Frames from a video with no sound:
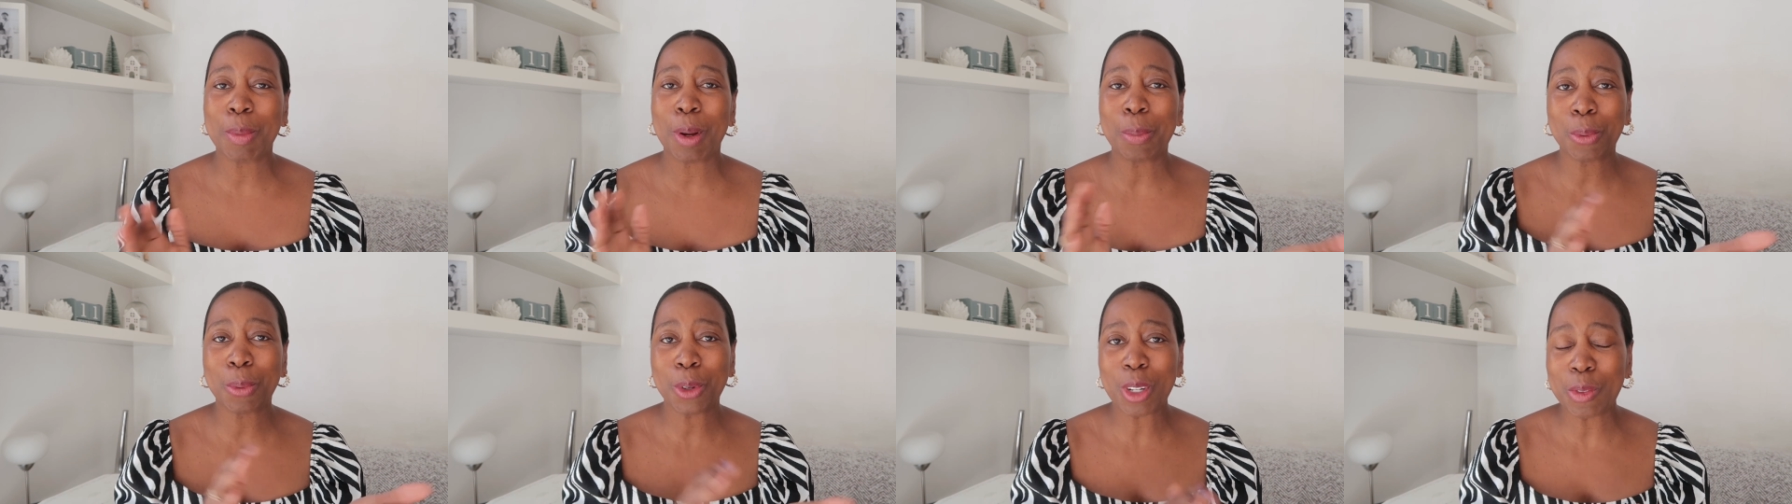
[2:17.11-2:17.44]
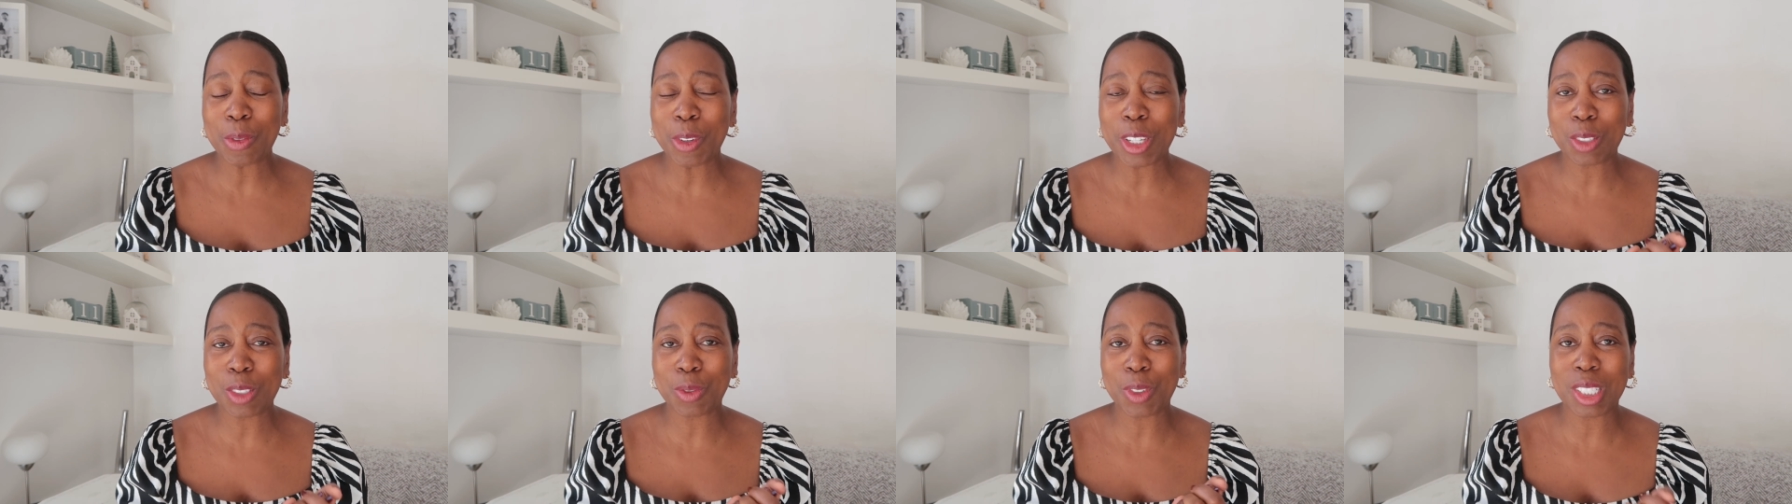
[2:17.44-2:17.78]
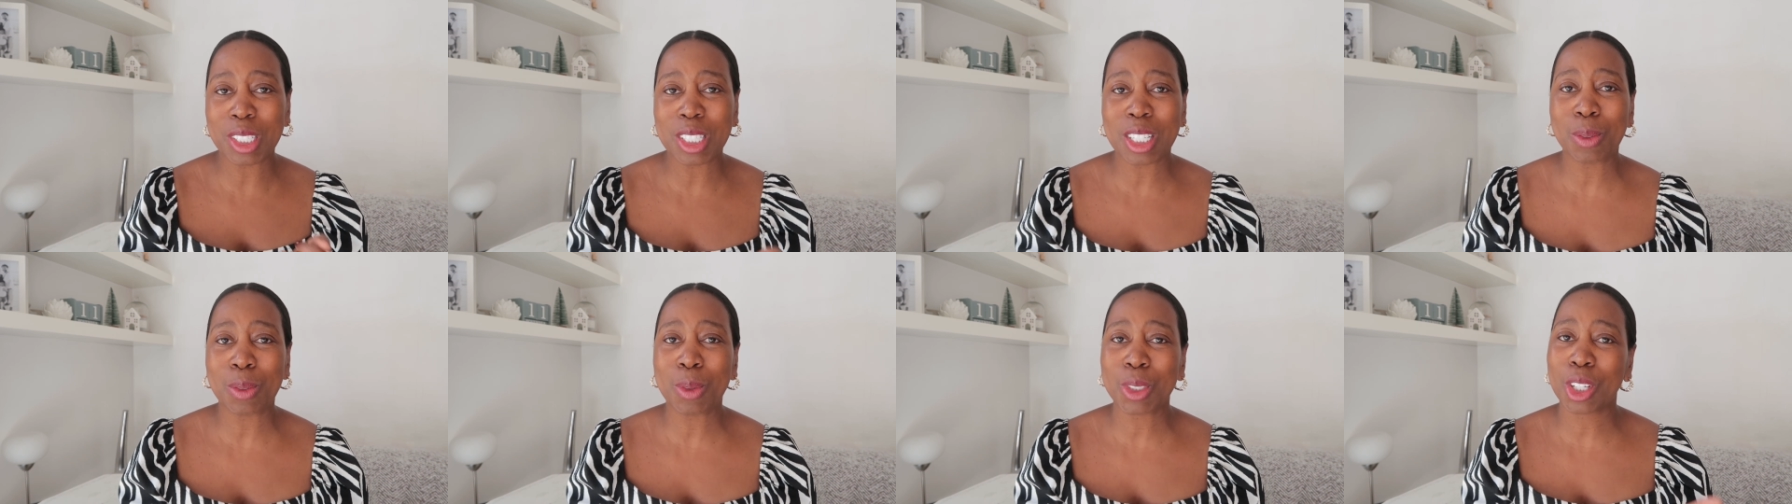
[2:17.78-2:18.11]
My previous
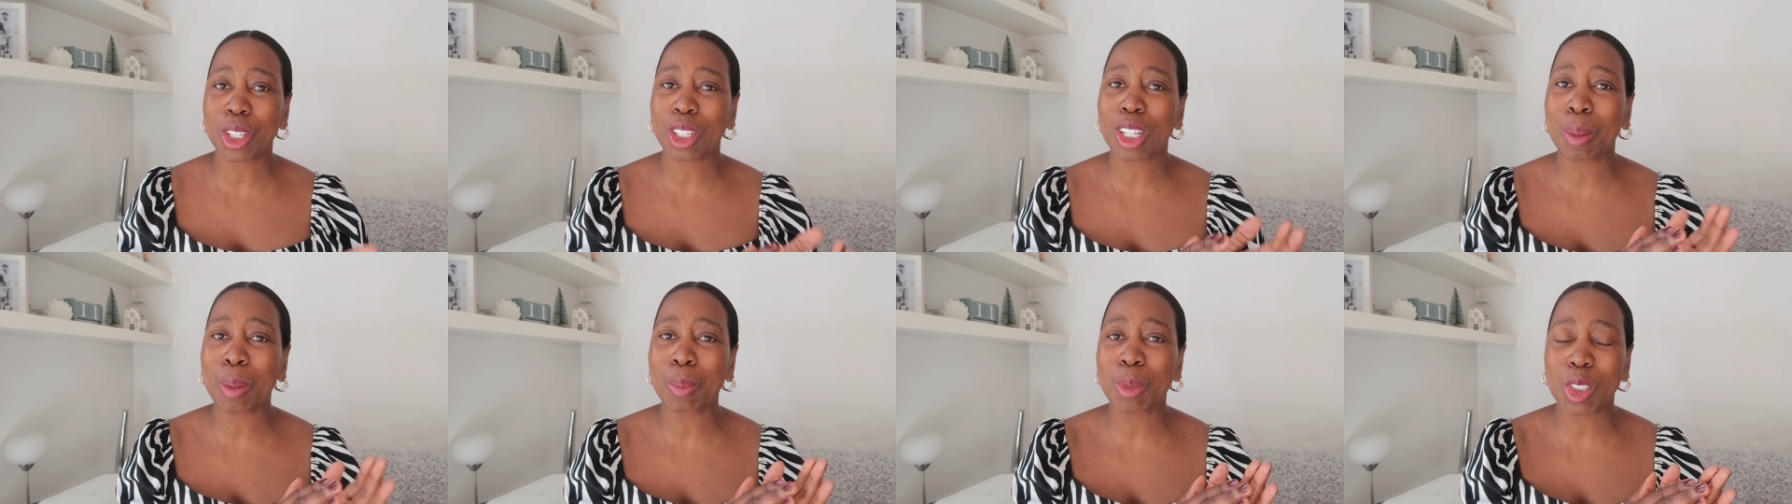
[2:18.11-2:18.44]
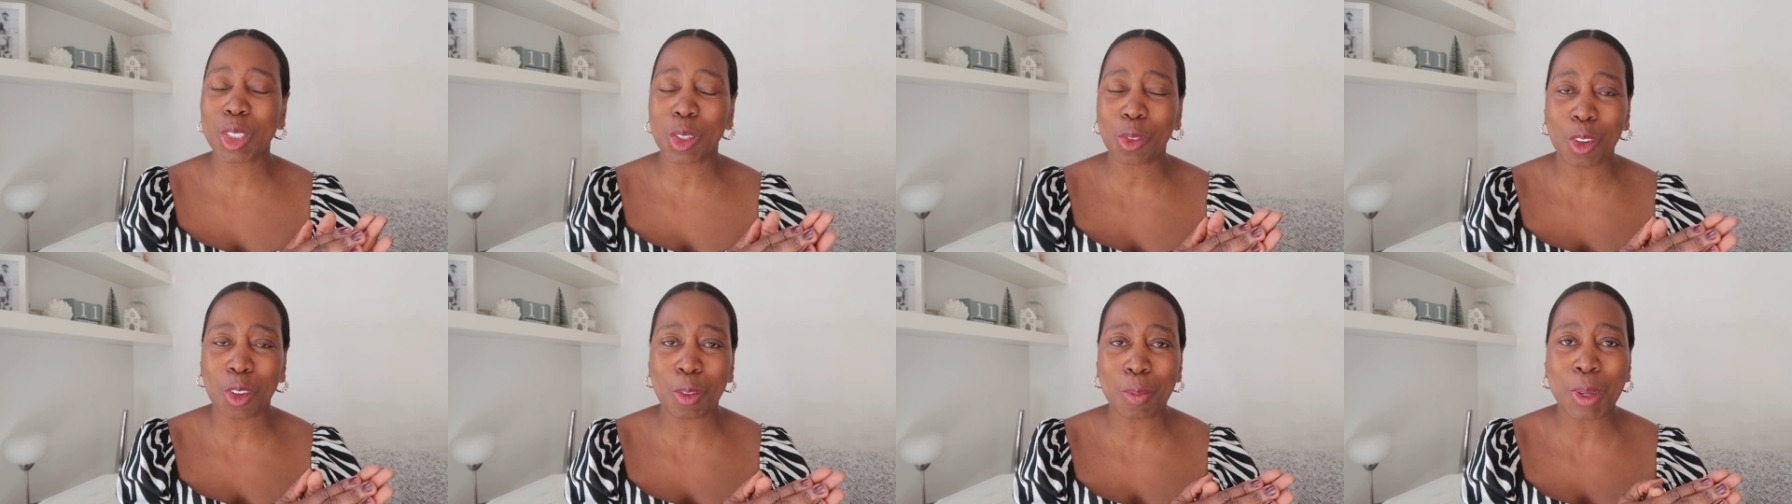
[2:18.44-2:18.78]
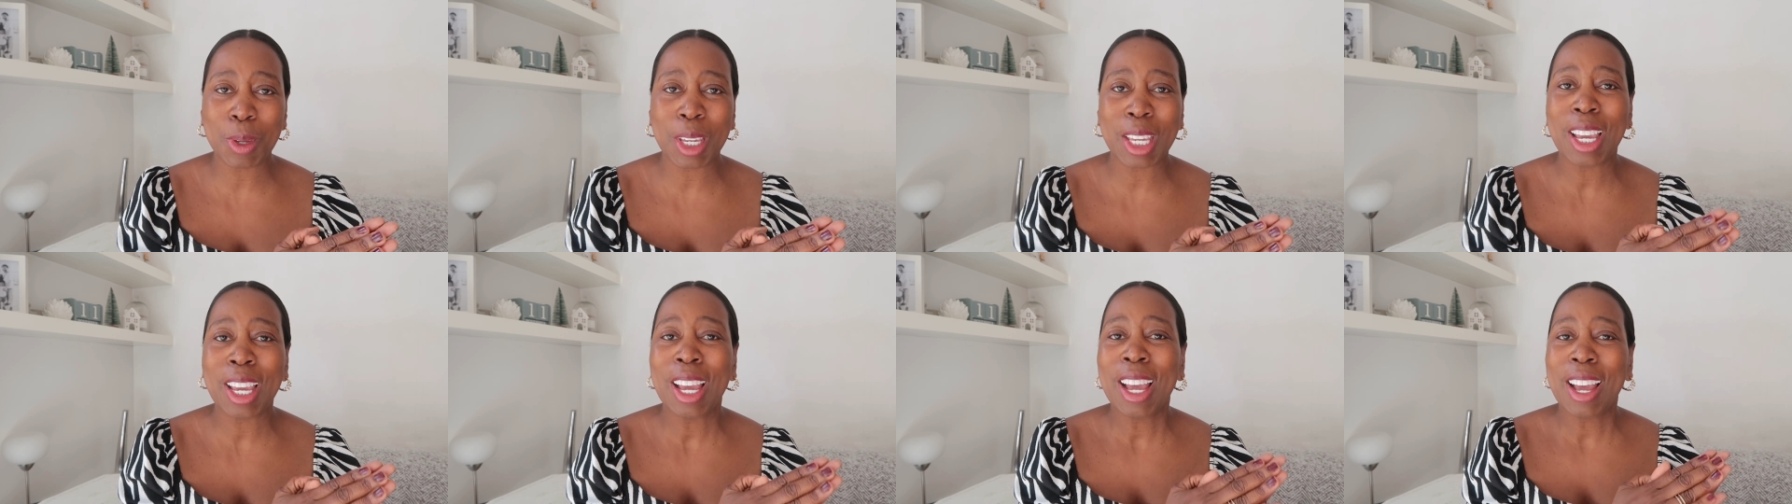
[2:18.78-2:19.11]
video was a come shop with
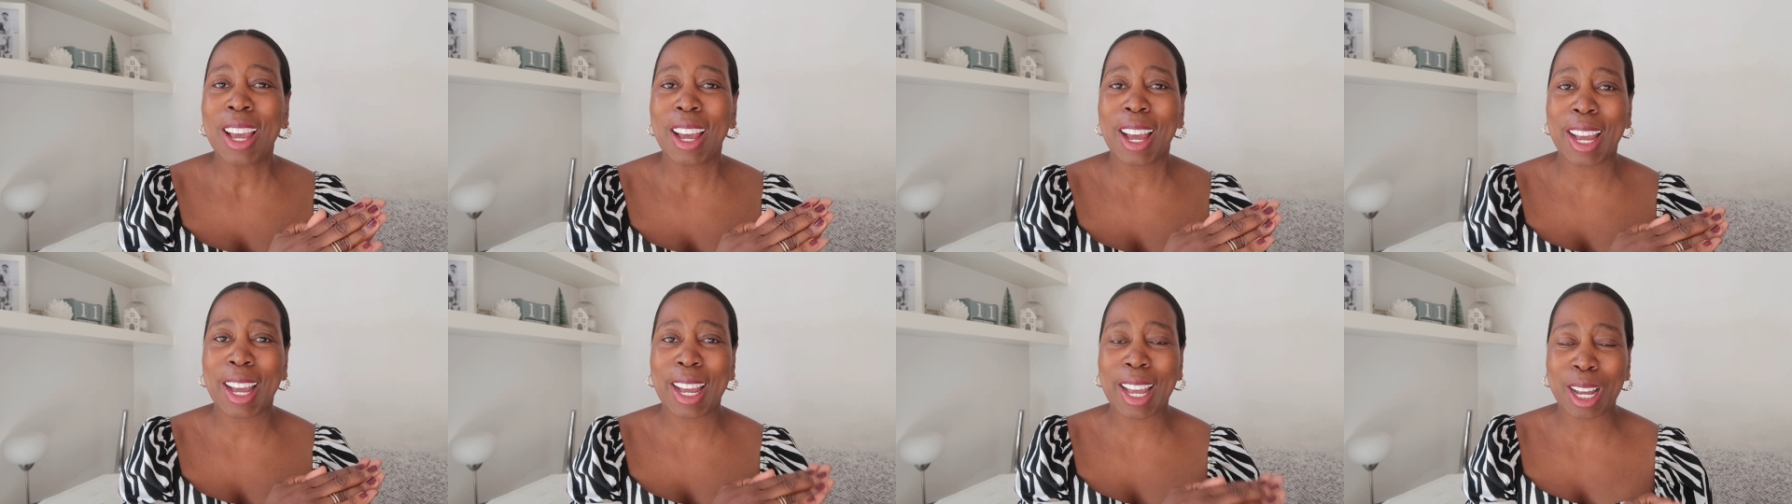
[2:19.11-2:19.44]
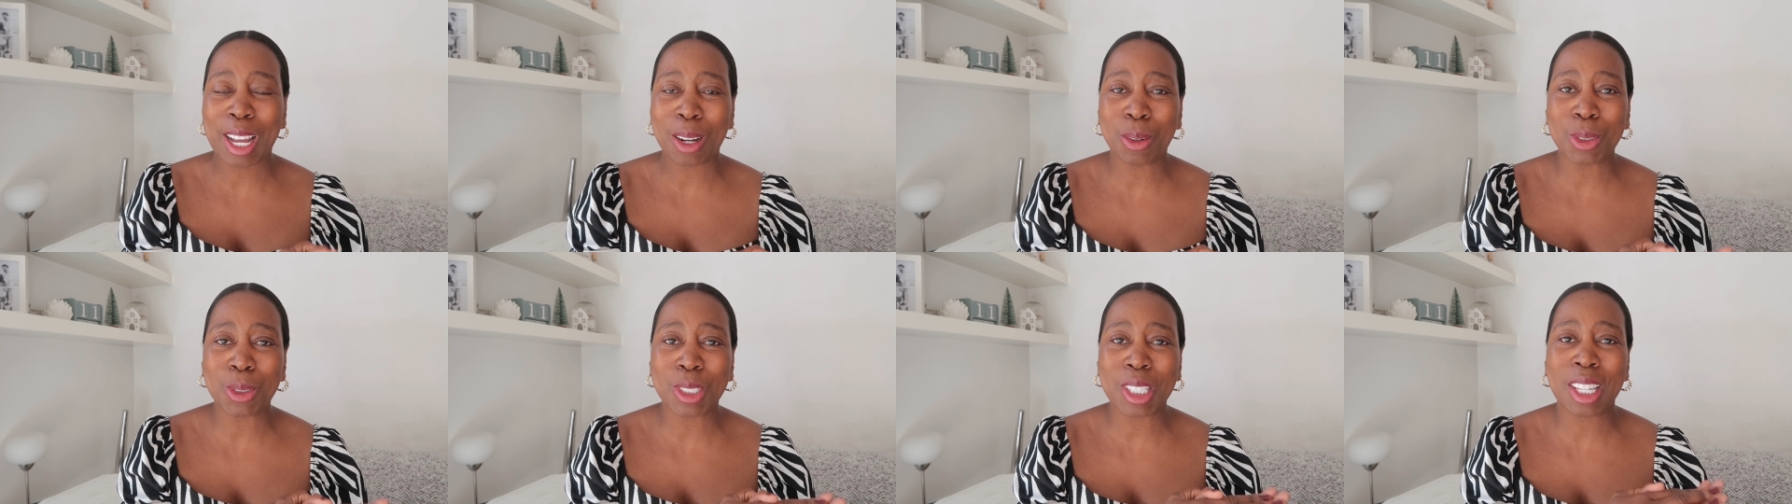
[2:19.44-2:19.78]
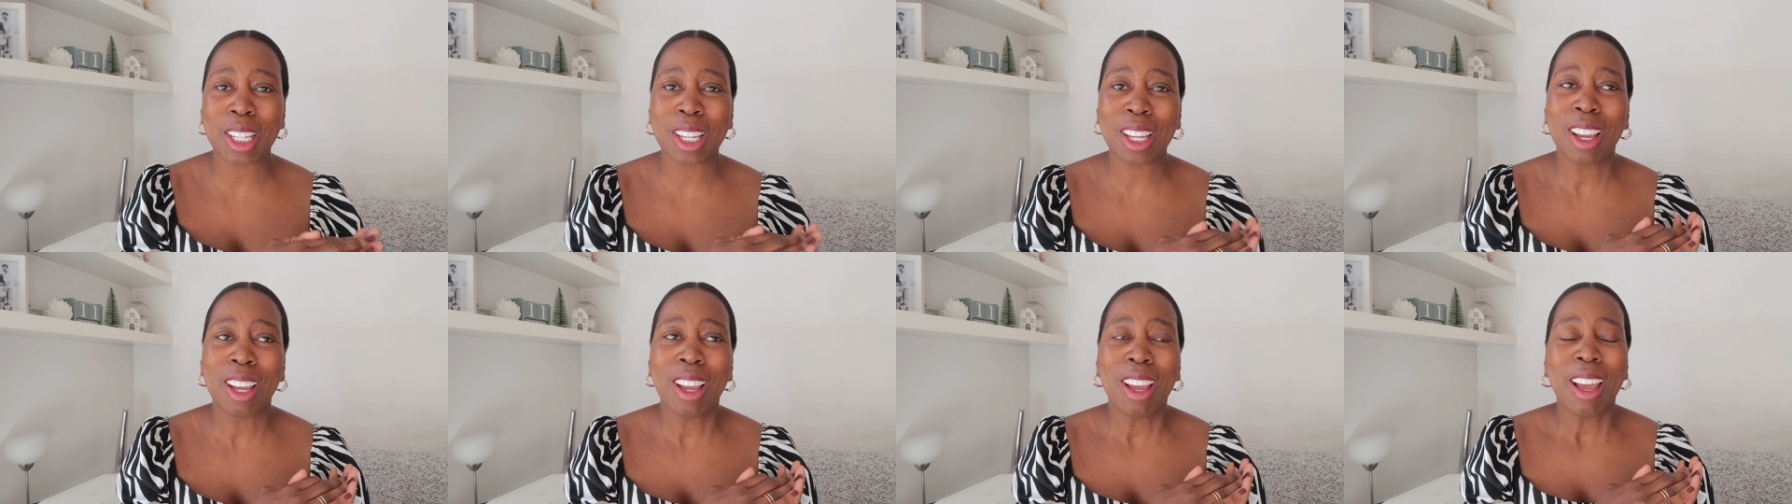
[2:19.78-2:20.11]
me at
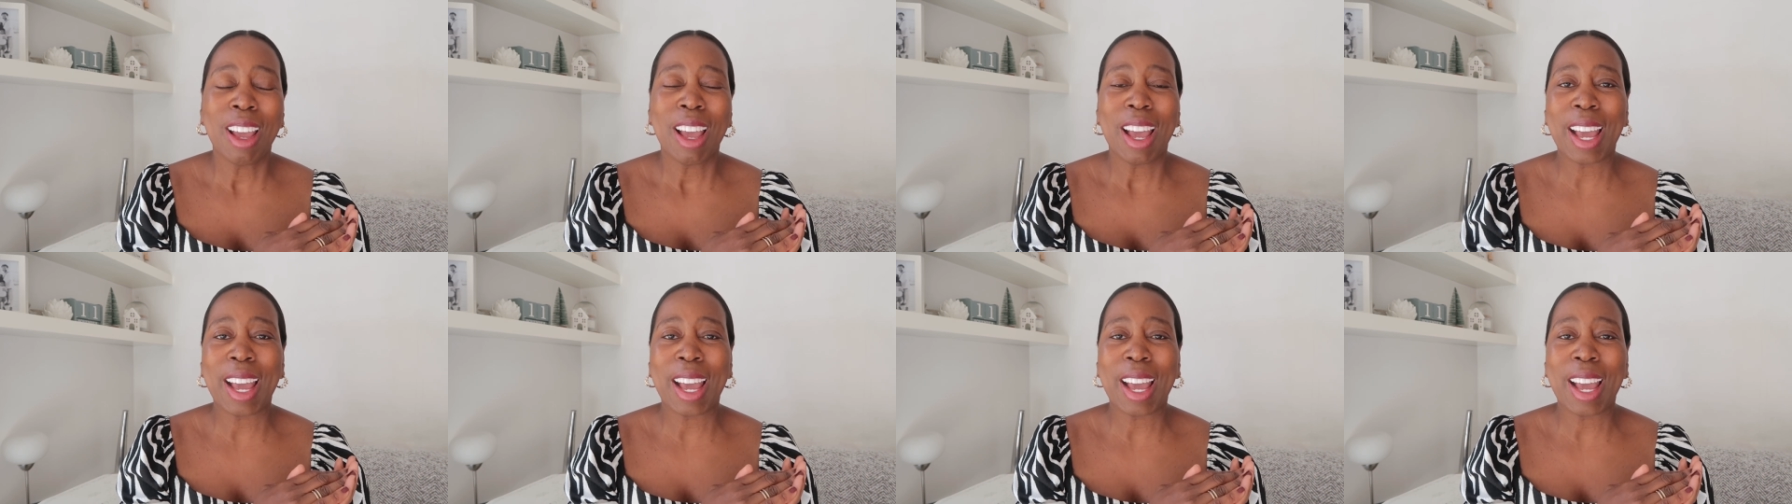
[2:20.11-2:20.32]
Aldi